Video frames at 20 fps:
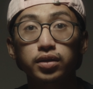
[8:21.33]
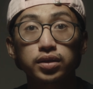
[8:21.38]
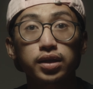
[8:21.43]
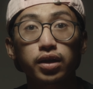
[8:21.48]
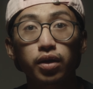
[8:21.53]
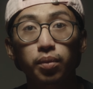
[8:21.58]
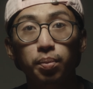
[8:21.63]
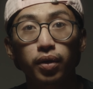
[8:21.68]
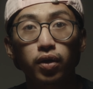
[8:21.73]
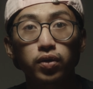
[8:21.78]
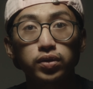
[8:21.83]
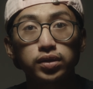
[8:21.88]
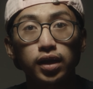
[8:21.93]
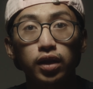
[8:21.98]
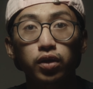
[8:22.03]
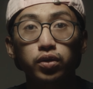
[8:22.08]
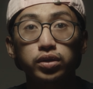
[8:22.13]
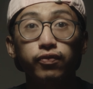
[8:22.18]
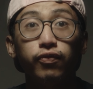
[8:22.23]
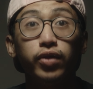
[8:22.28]
see a post that
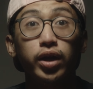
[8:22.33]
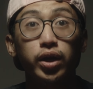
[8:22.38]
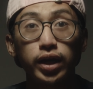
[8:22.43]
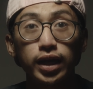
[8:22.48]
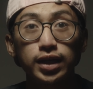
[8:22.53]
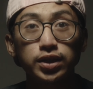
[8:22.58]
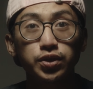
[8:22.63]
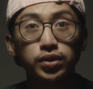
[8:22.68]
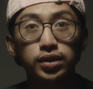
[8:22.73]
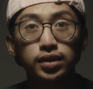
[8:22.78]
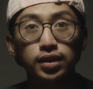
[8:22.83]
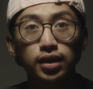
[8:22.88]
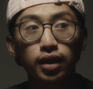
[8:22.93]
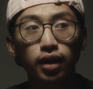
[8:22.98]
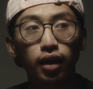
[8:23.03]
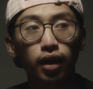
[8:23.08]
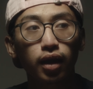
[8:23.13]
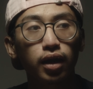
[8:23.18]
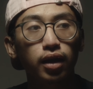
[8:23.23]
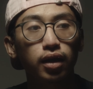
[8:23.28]
looks very
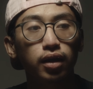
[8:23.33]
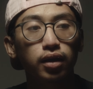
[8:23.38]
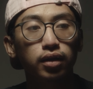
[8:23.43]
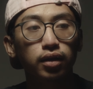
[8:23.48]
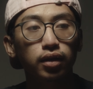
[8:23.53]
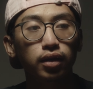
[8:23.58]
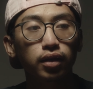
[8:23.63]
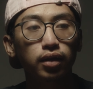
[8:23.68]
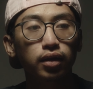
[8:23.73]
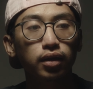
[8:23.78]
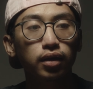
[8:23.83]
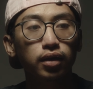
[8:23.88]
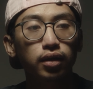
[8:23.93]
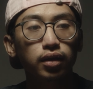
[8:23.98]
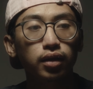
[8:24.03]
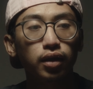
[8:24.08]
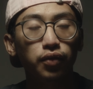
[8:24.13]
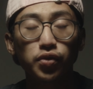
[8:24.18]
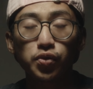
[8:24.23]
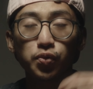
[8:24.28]
interesting, and
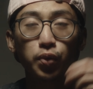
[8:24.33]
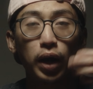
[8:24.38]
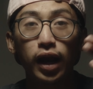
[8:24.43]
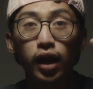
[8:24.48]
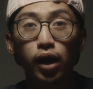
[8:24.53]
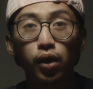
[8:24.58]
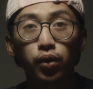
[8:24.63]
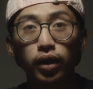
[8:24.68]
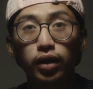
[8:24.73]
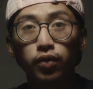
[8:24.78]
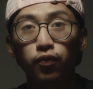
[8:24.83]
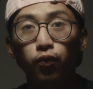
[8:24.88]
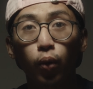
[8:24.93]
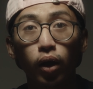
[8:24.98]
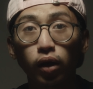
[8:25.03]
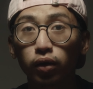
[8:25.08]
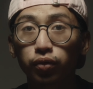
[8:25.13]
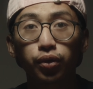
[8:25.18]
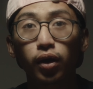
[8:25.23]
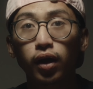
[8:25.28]
if you write out a
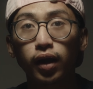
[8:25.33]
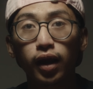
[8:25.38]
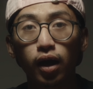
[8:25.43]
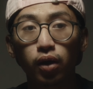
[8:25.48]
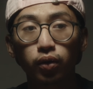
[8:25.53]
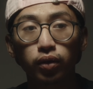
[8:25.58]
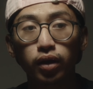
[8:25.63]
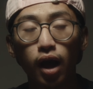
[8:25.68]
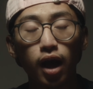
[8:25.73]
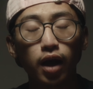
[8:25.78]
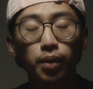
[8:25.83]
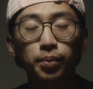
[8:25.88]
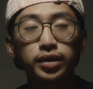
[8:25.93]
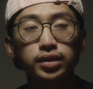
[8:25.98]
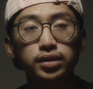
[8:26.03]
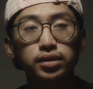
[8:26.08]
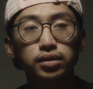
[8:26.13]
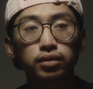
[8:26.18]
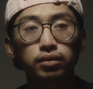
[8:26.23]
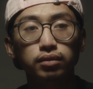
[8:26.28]
well thought out
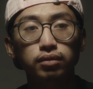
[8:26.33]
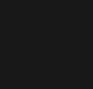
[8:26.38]
comment,